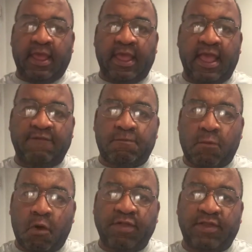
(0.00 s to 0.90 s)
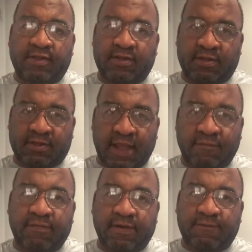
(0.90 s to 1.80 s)
if more than
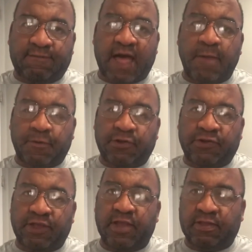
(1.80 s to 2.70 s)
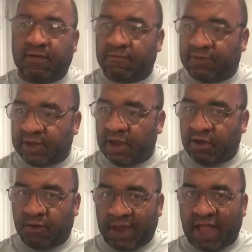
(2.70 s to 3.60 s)
75% of their
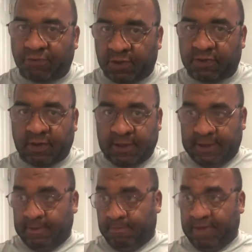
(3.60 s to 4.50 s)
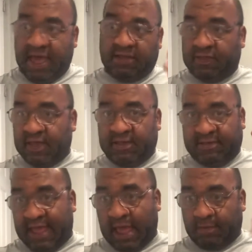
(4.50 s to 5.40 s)
graduates pass the
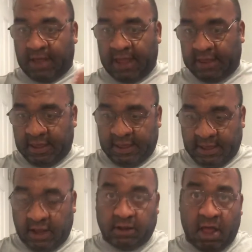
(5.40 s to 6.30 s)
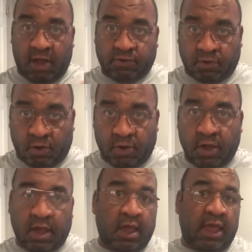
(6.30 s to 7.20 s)
exam, like a law school,
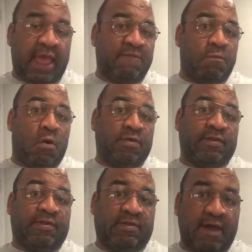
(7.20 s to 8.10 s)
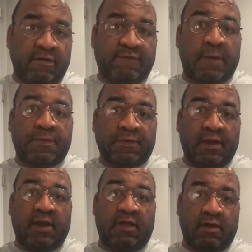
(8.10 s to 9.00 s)
if more than
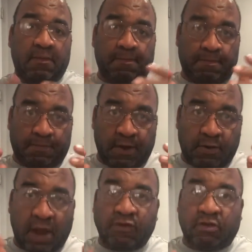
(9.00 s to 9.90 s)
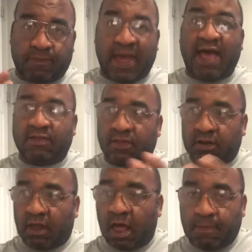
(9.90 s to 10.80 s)
75% of their, their graduates pass the
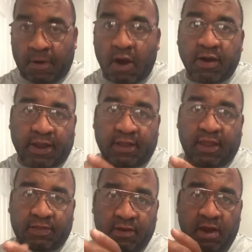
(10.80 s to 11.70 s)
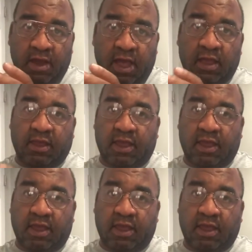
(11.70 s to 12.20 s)
law bar, get, get their, uh,